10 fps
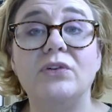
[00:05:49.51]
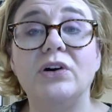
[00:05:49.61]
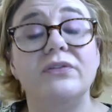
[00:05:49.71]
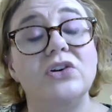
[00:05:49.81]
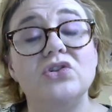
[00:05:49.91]
for
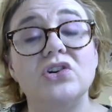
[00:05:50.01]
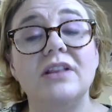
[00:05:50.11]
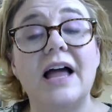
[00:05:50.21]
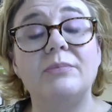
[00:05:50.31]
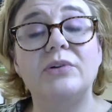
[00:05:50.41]
a future
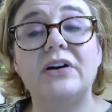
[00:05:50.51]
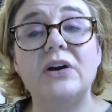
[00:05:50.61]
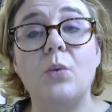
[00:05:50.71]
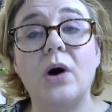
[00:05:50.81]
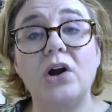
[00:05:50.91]

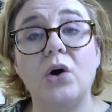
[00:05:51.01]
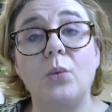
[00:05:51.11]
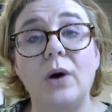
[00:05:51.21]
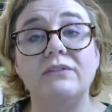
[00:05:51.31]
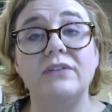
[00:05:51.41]
Library 101